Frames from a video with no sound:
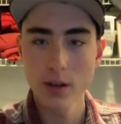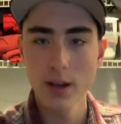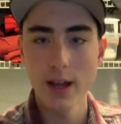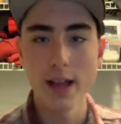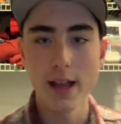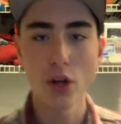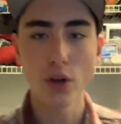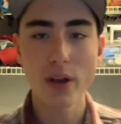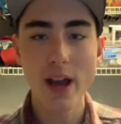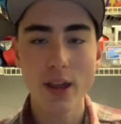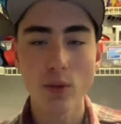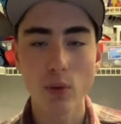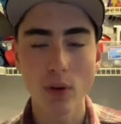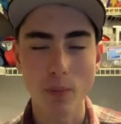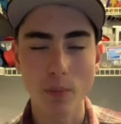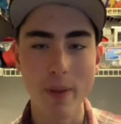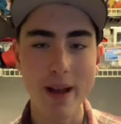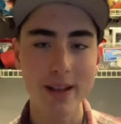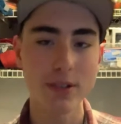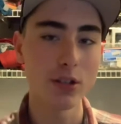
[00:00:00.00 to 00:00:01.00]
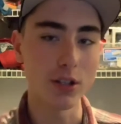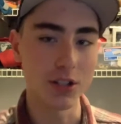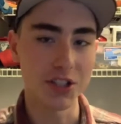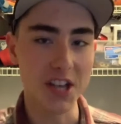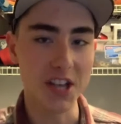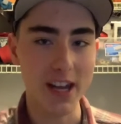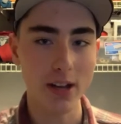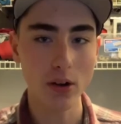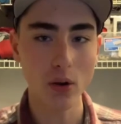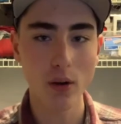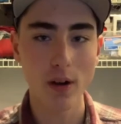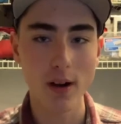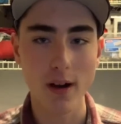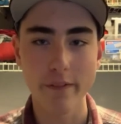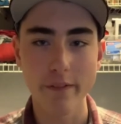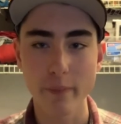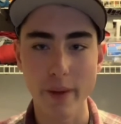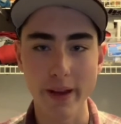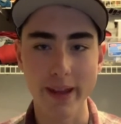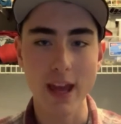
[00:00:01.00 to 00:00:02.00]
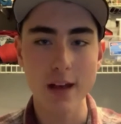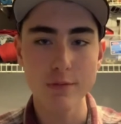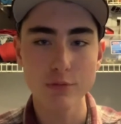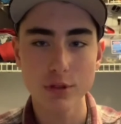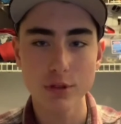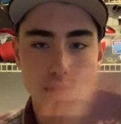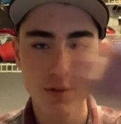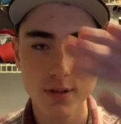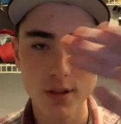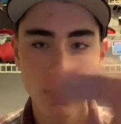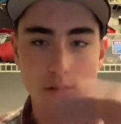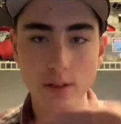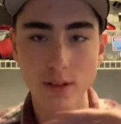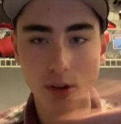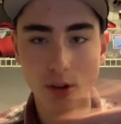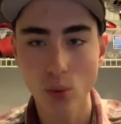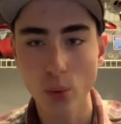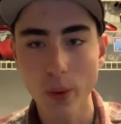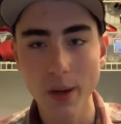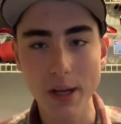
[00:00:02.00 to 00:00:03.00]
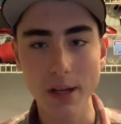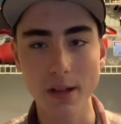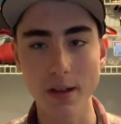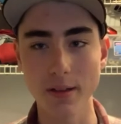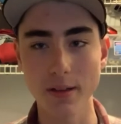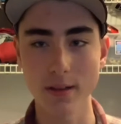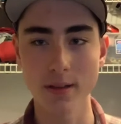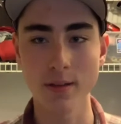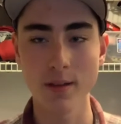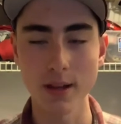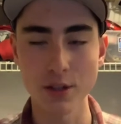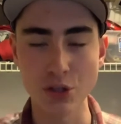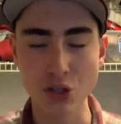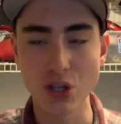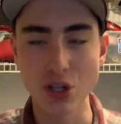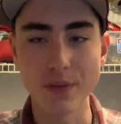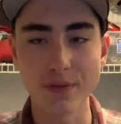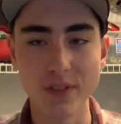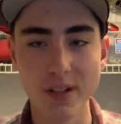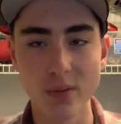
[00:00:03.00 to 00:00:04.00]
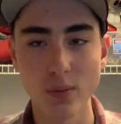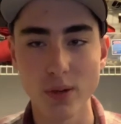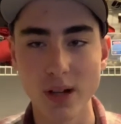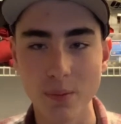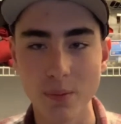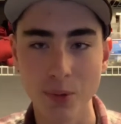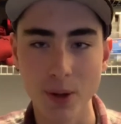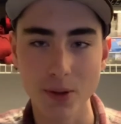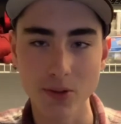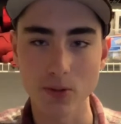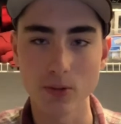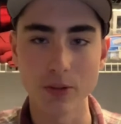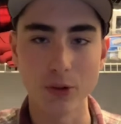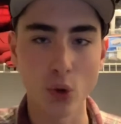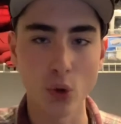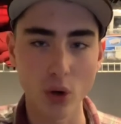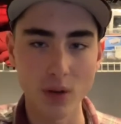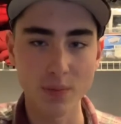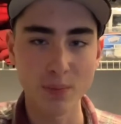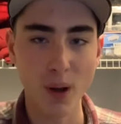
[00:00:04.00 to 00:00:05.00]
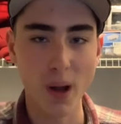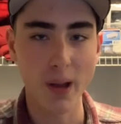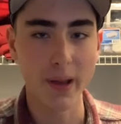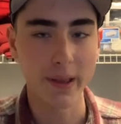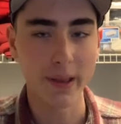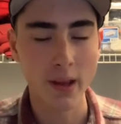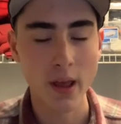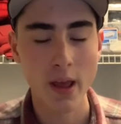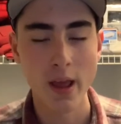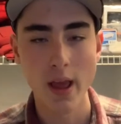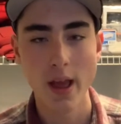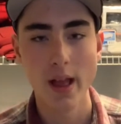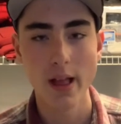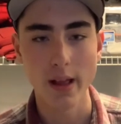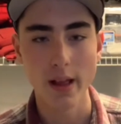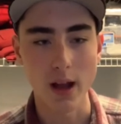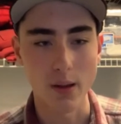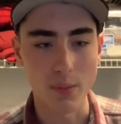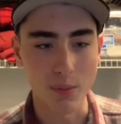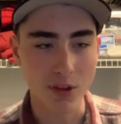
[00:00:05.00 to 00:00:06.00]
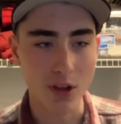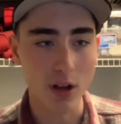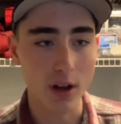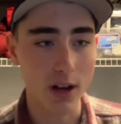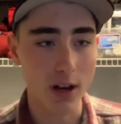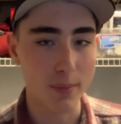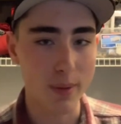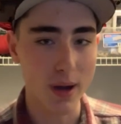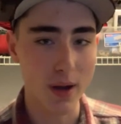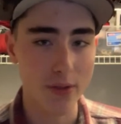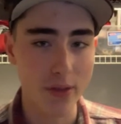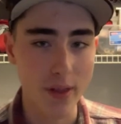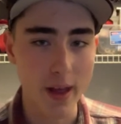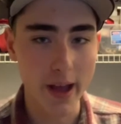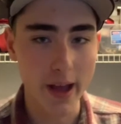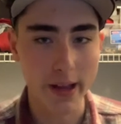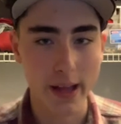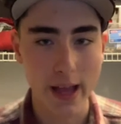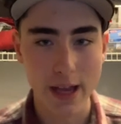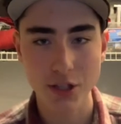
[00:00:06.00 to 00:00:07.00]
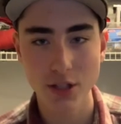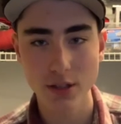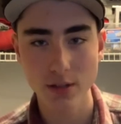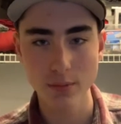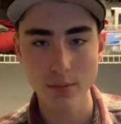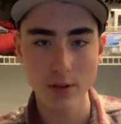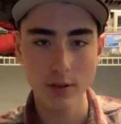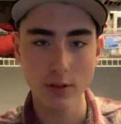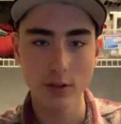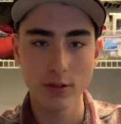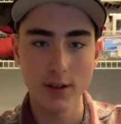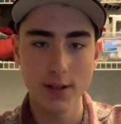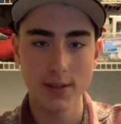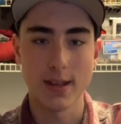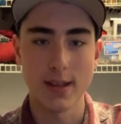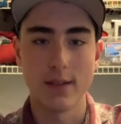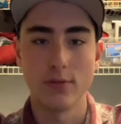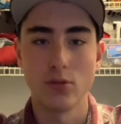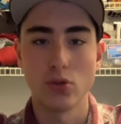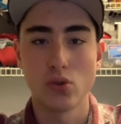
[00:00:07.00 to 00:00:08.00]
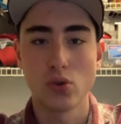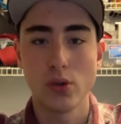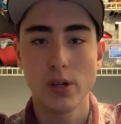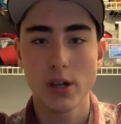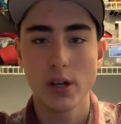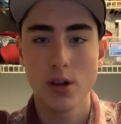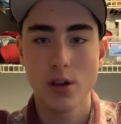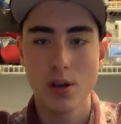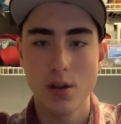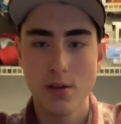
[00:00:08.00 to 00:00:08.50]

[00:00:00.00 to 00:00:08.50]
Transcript: Hello guys, welcome back to the channel. Uh, if my camera is a little weird because it shifted when I pressed the record button, I'm sorry about that. Actually, let me correct that real quick.